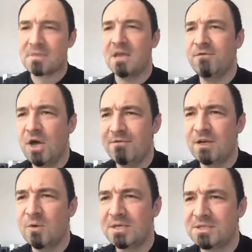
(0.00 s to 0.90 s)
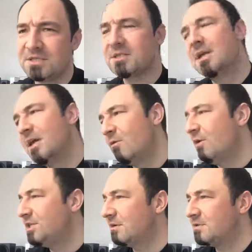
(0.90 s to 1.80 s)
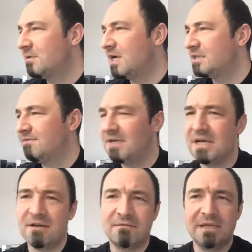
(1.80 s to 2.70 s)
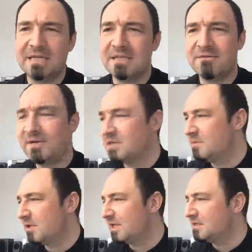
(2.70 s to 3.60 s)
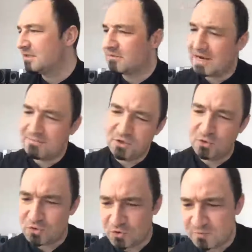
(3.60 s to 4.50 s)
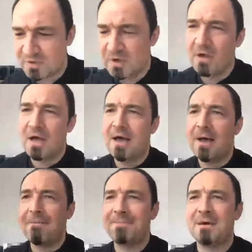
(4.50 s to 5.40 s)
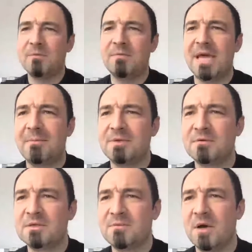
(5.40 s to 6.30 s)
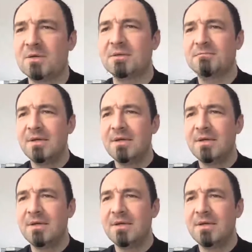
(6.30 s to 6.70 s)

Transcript: If you have any questions, reach out to us via LinkedIn, Facebook, Instagram, YouTube, and we'll be happy to respond.